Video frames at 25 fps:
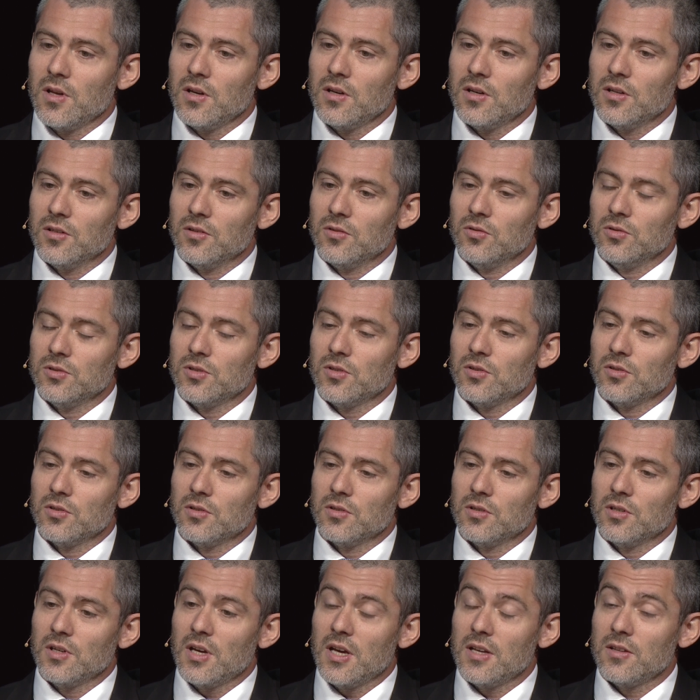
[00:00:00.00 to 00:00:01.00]

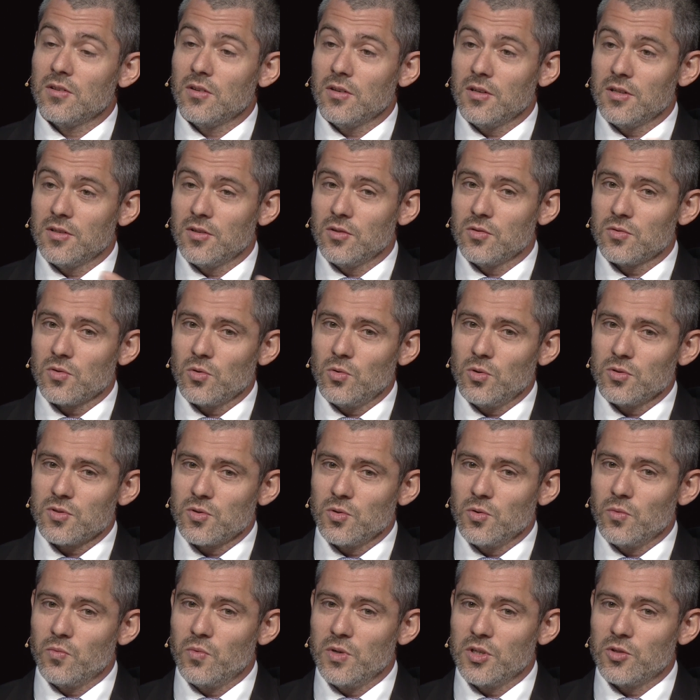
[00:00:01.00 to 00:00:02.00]
and thus
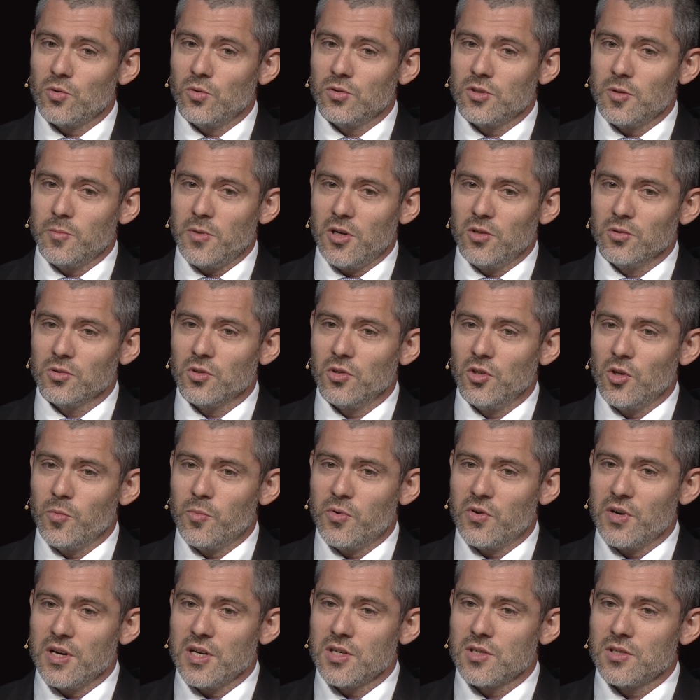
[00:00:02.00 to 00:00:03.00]
also we talked about
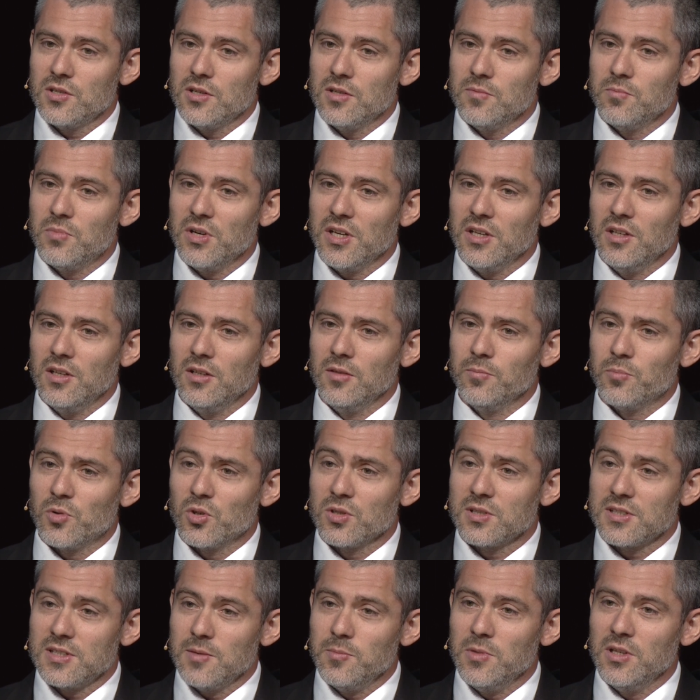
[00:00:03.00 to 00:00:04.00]
collaboration and bringing
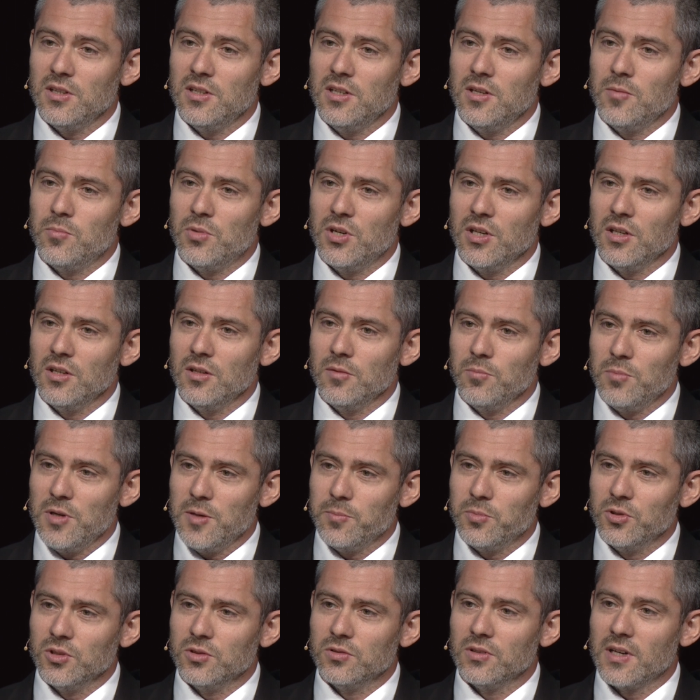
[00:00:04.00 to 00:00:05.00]
proximity, bringing
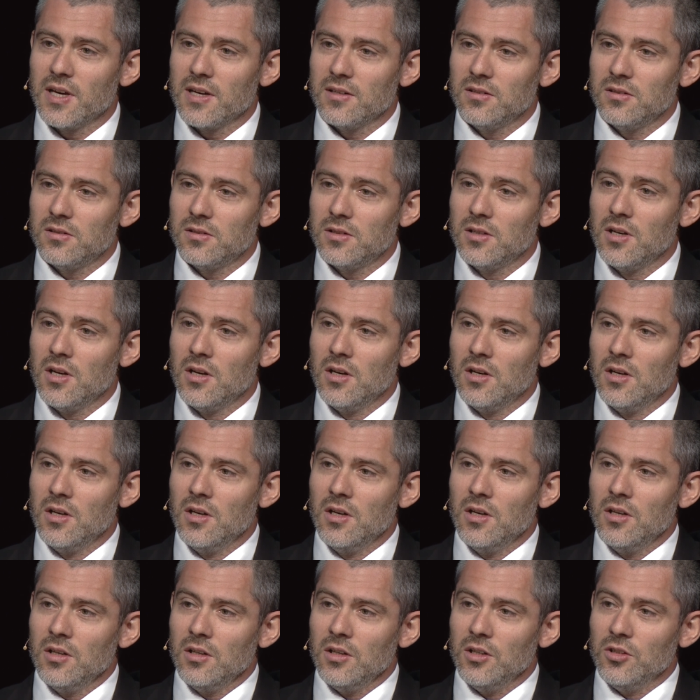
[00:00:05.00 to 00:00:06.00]
people together.
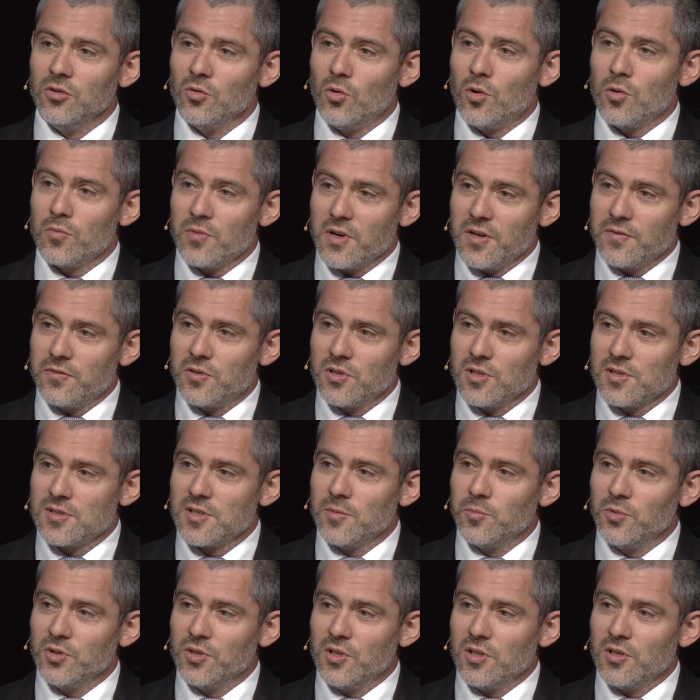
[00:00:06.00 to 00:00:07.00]
In Norway, for
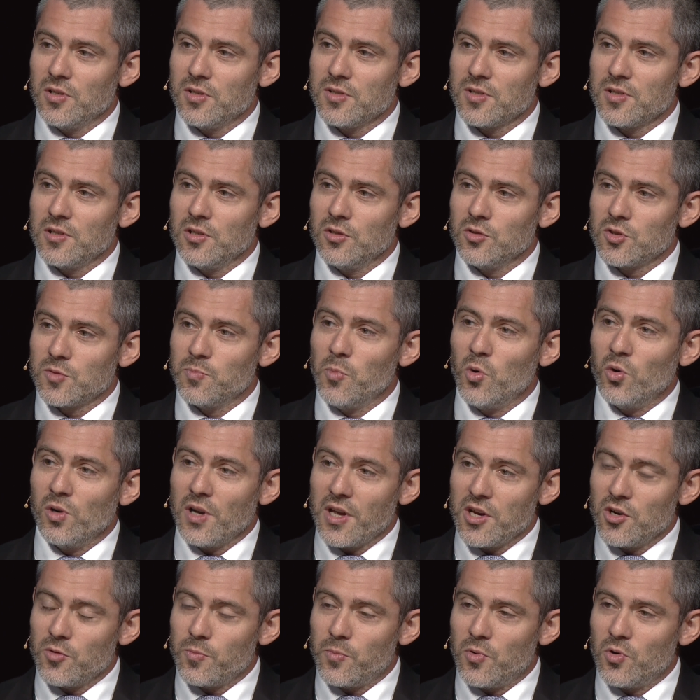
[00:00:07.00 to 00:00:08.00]
example, there are small
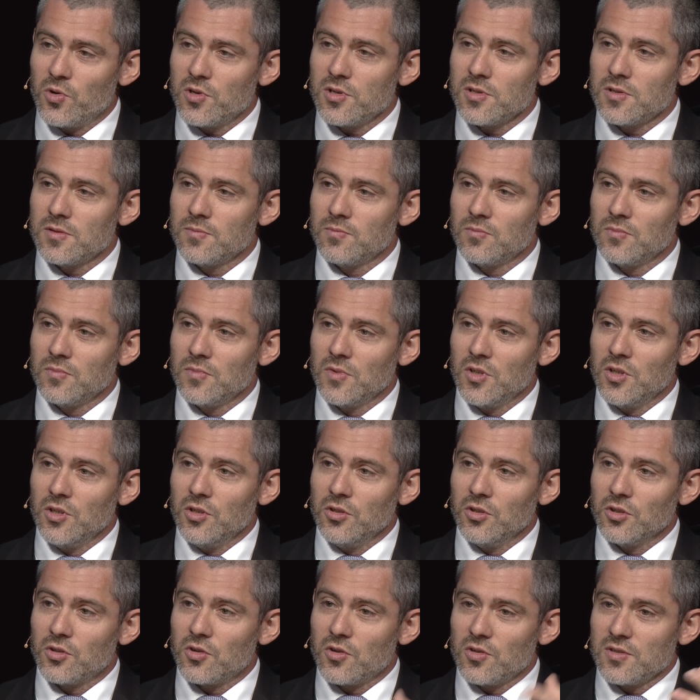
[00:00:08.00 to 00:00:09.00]
airports
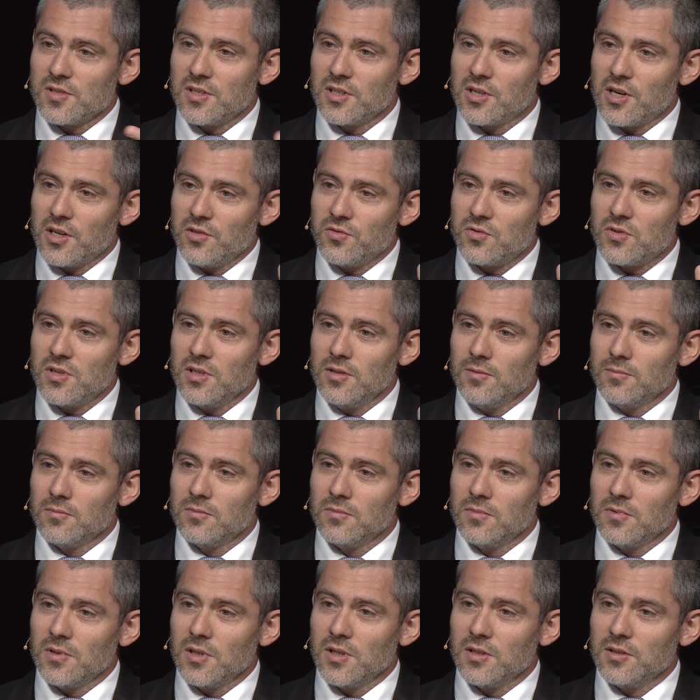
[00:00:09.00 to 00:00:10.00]
across the country,
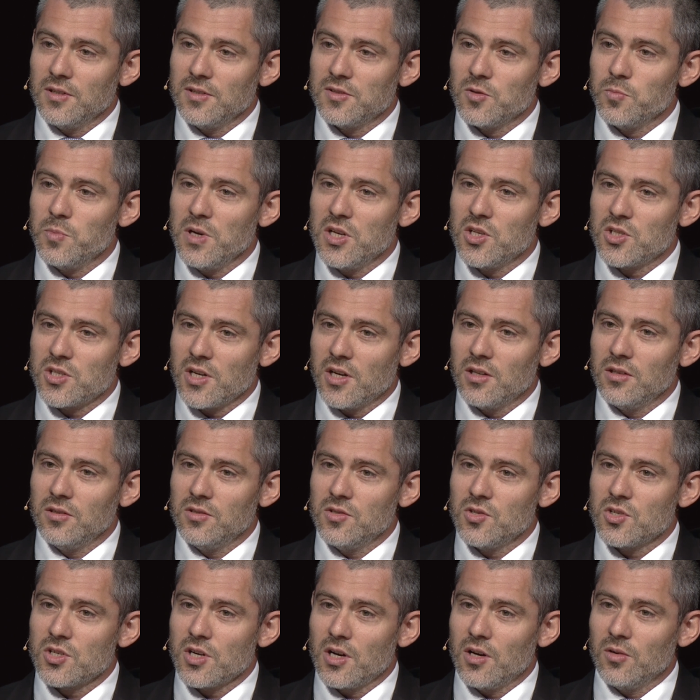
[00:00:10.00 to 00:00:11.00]
and it's a big
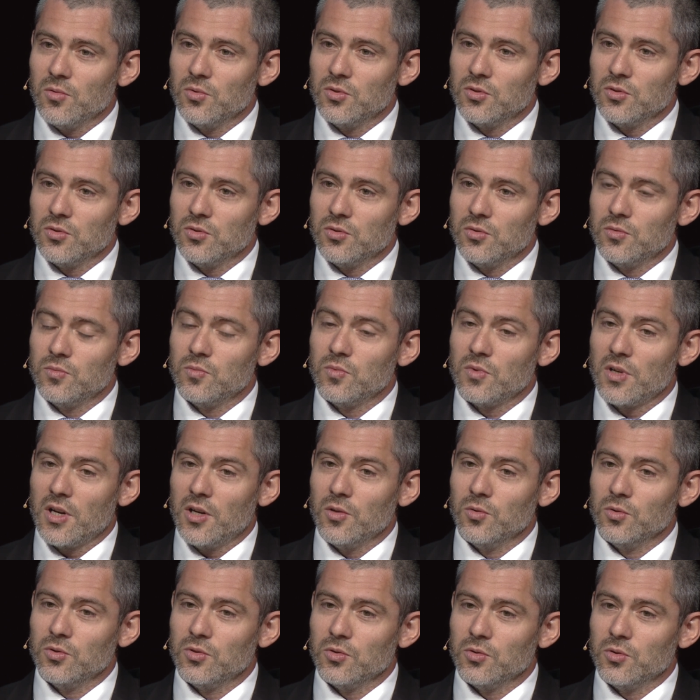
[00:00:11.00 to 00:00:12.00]
challenge how
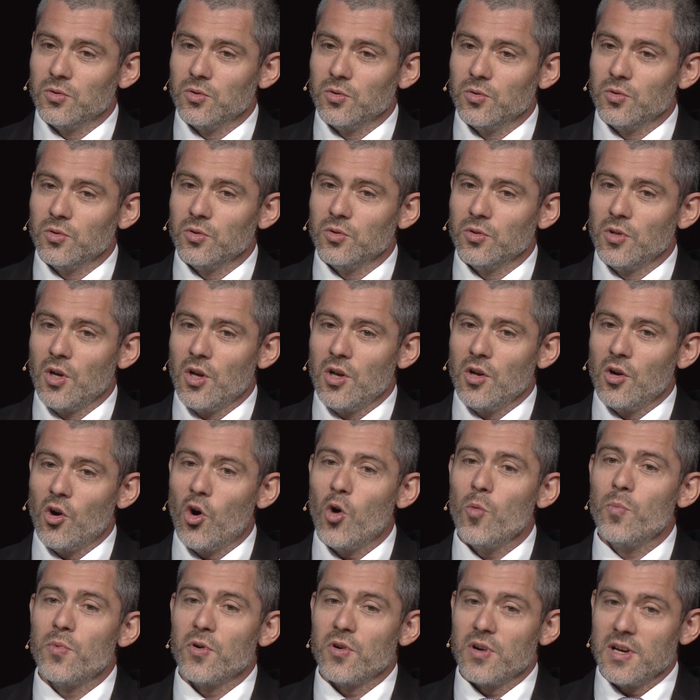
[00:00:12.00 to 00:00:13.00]
to
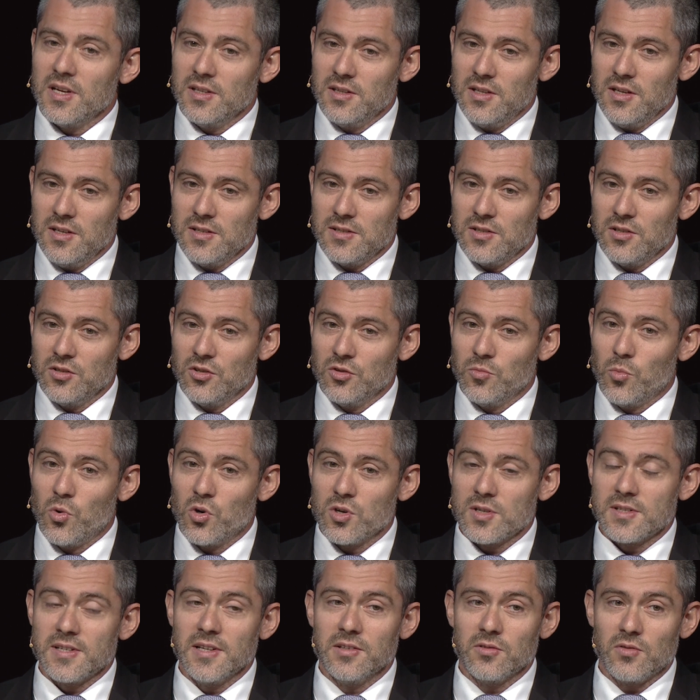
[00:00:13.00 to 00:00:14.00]
operate these in a
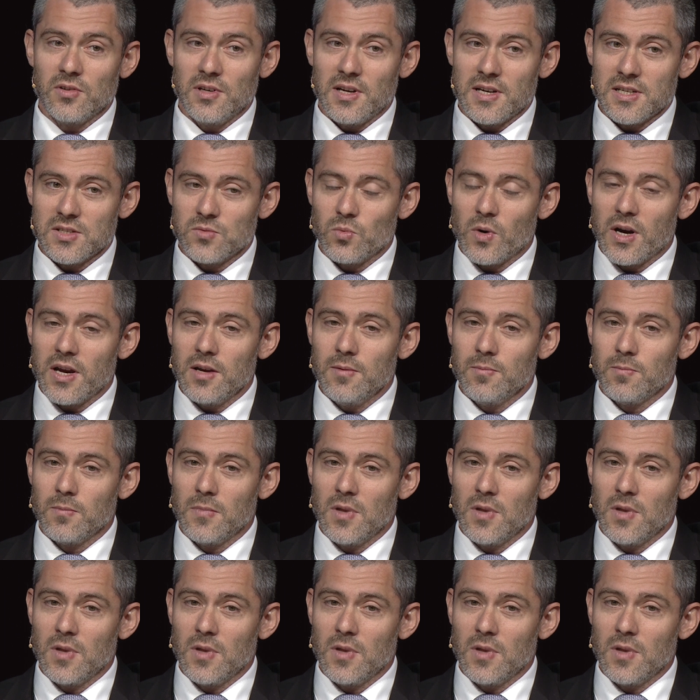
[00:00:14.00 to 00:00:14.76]
more centralized way.